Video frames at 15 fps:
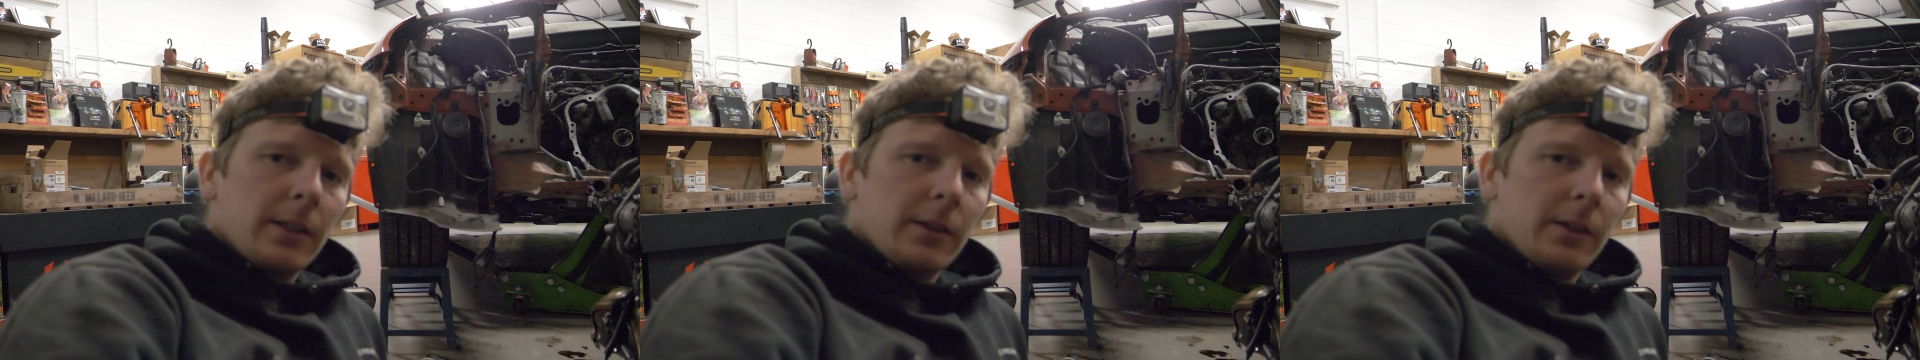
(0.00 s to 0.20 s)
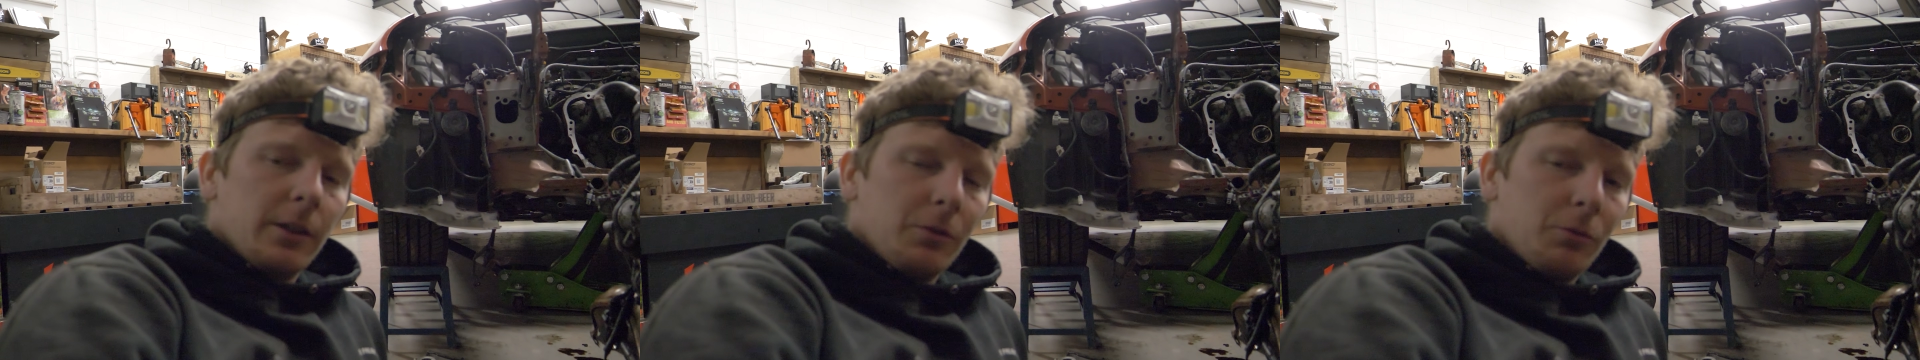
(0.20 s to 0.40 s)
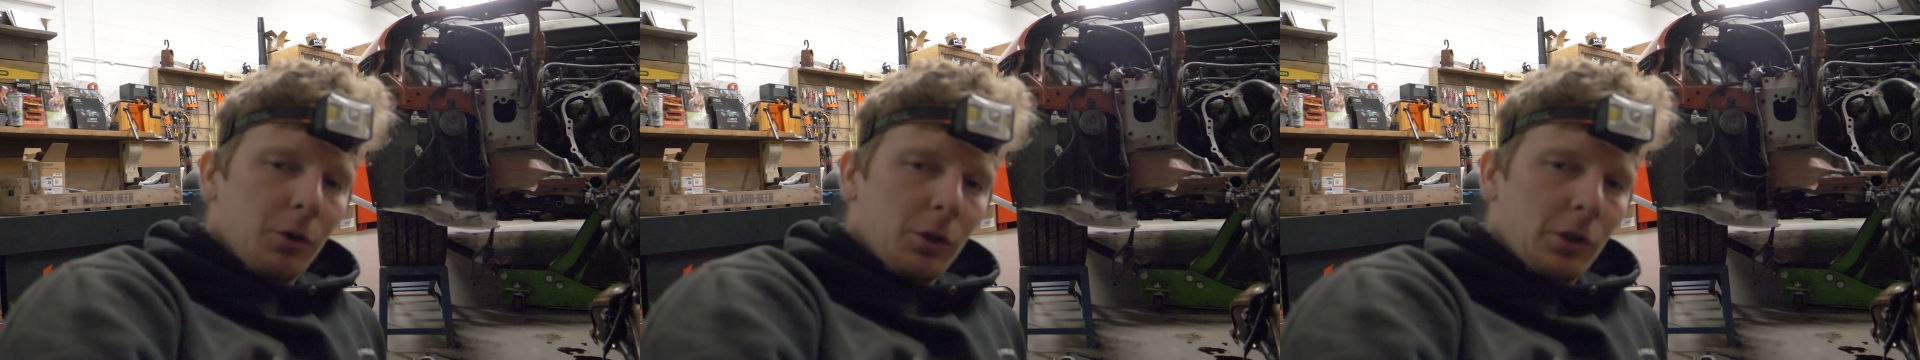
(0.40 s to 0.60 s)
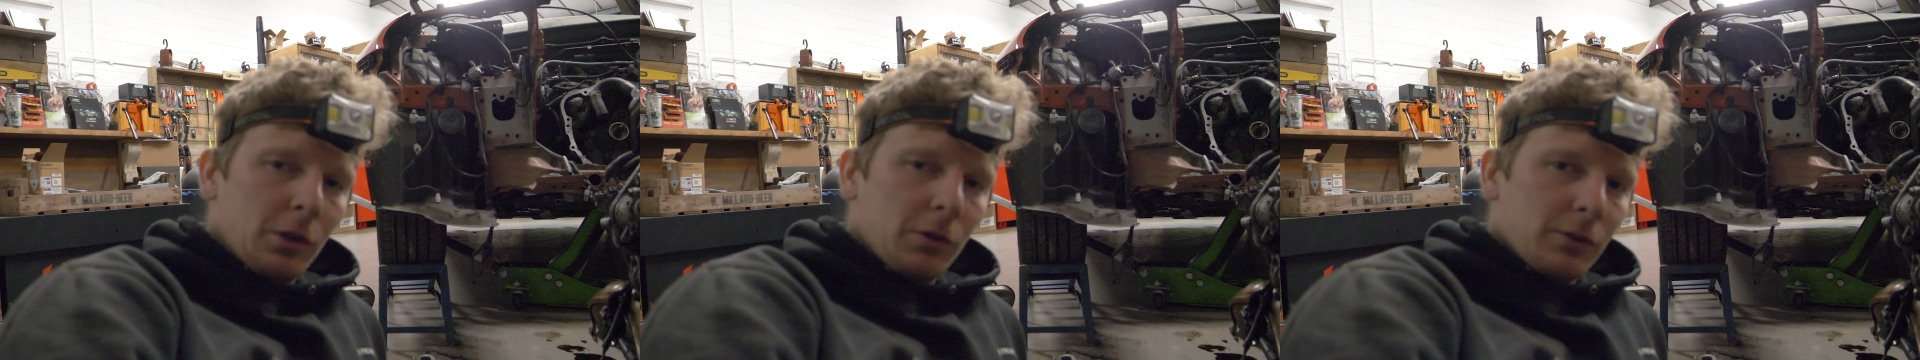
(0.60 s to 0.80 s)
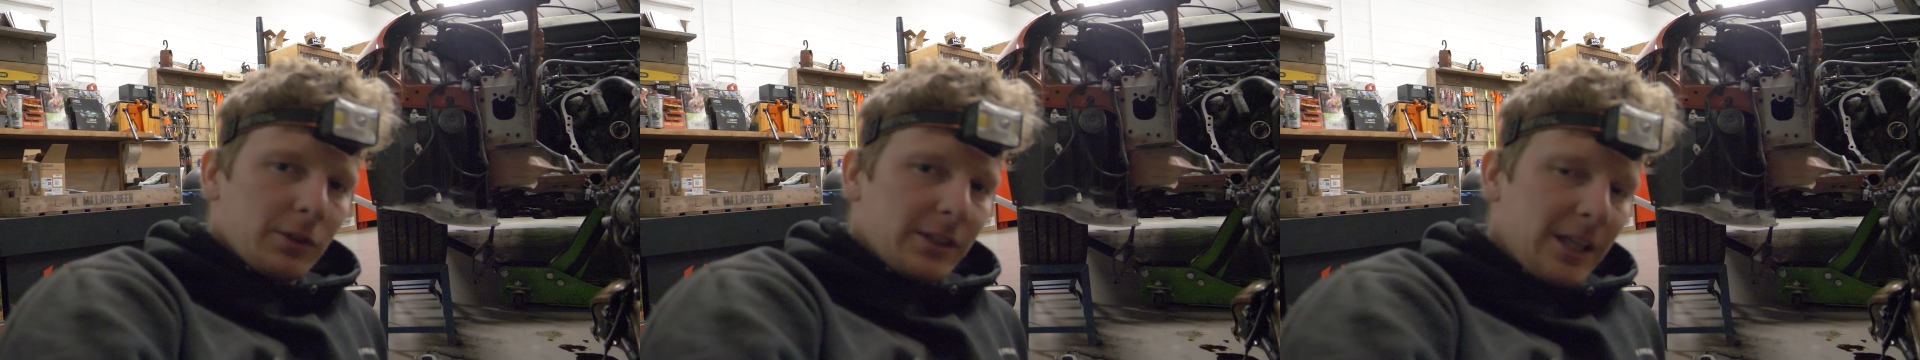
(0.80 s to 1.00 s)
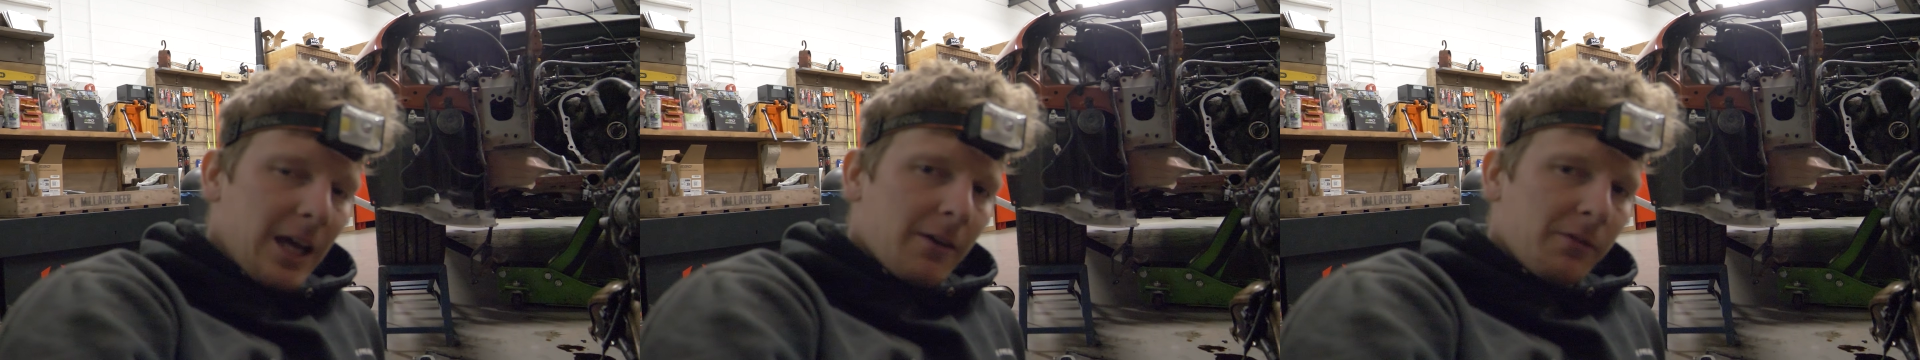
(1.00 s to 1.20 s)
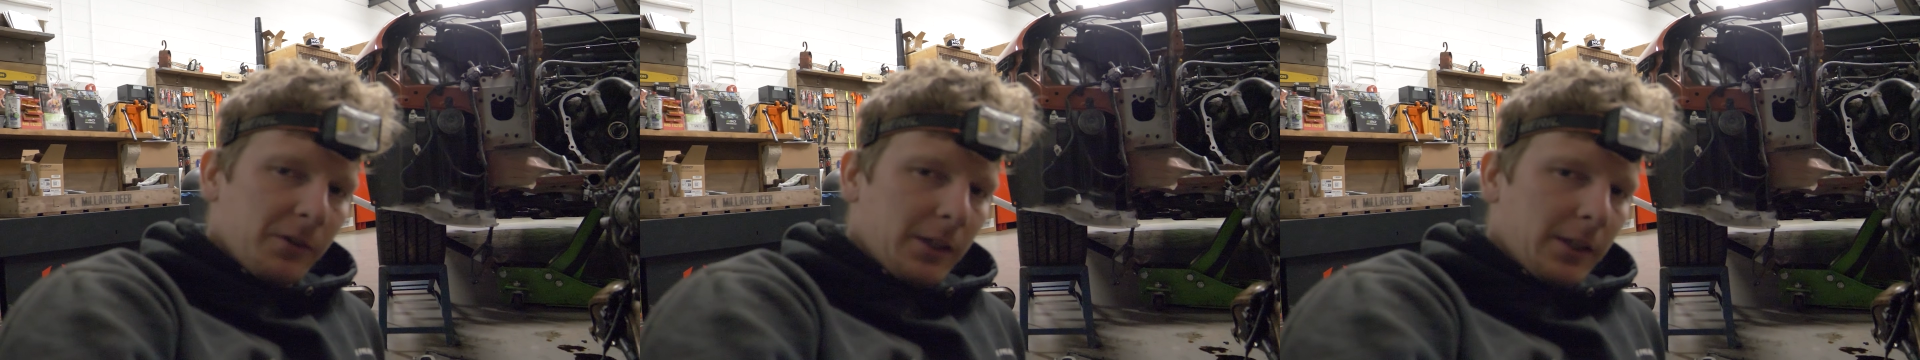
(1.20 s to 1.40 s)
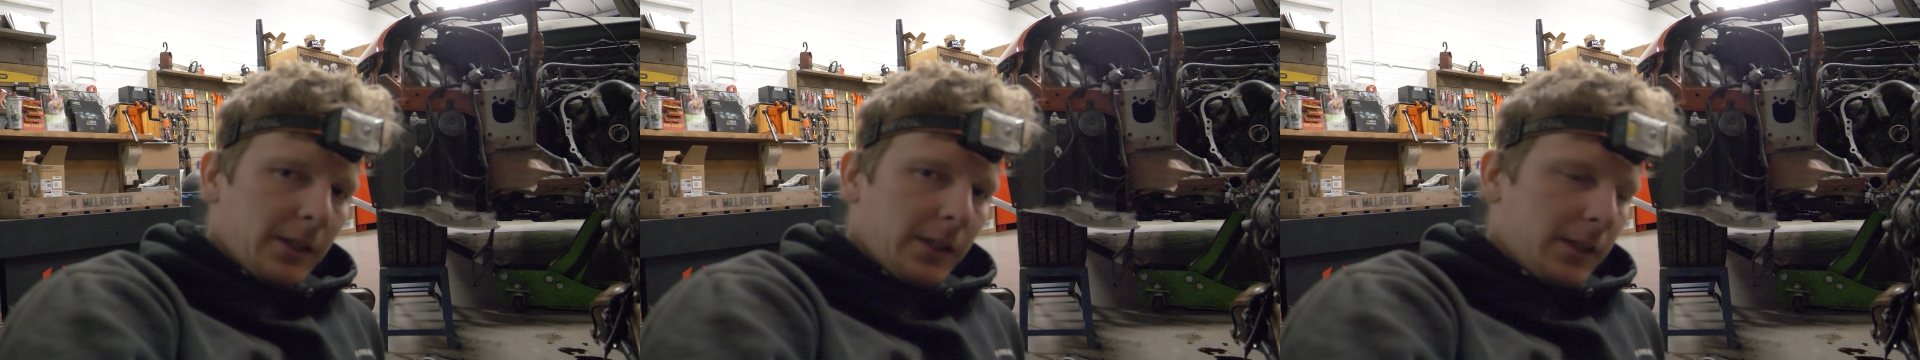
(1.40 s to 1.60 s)
and the rocker cover is
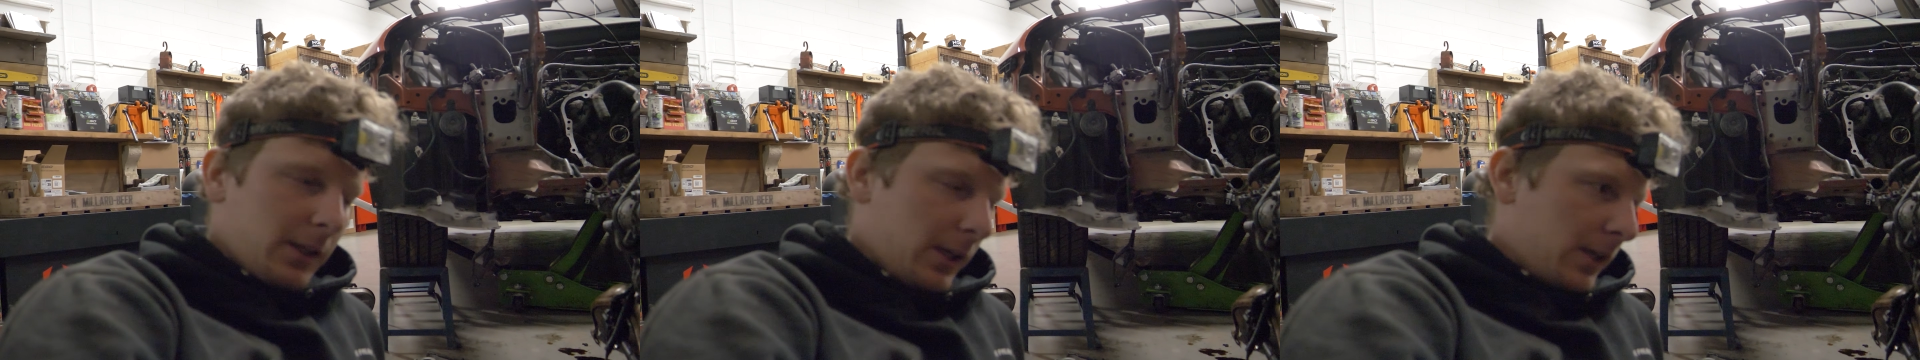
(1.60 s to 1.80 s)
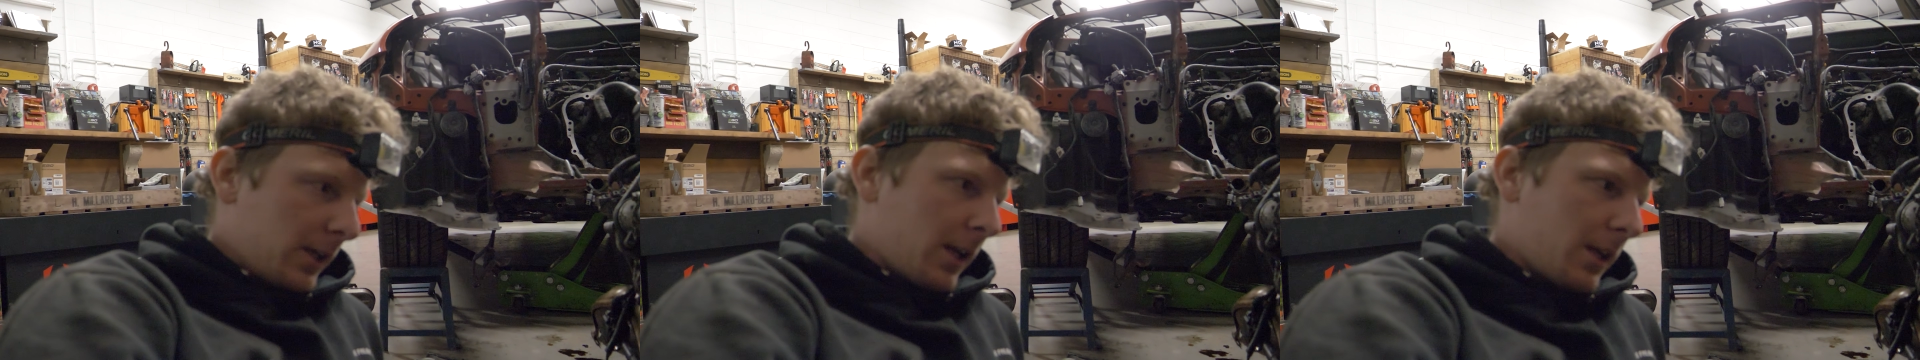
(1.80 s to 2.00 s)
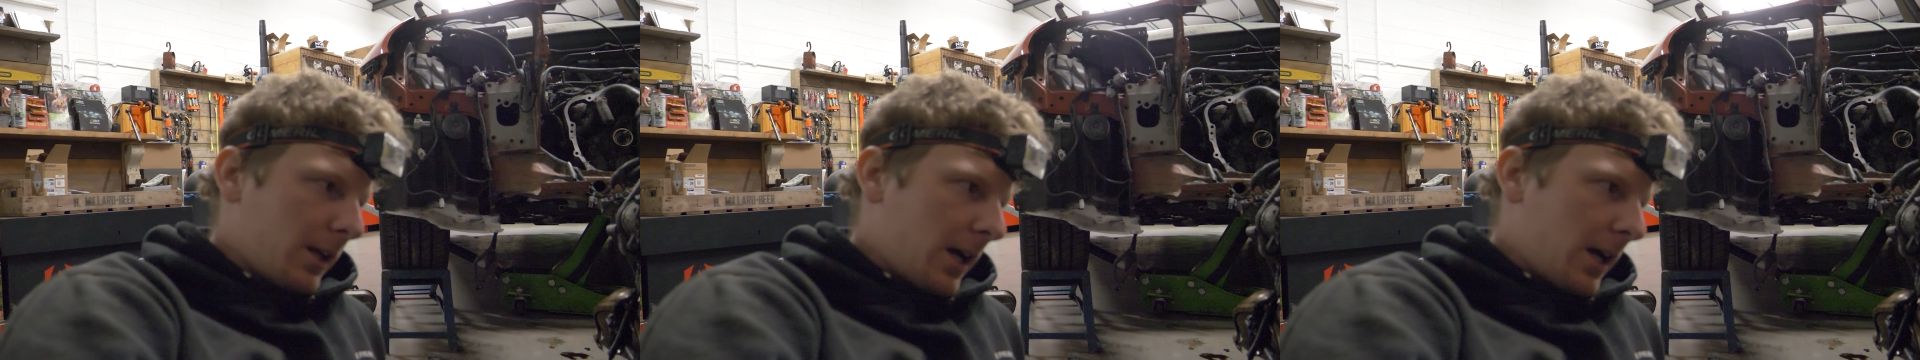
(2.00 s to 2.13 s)
definitely leaking.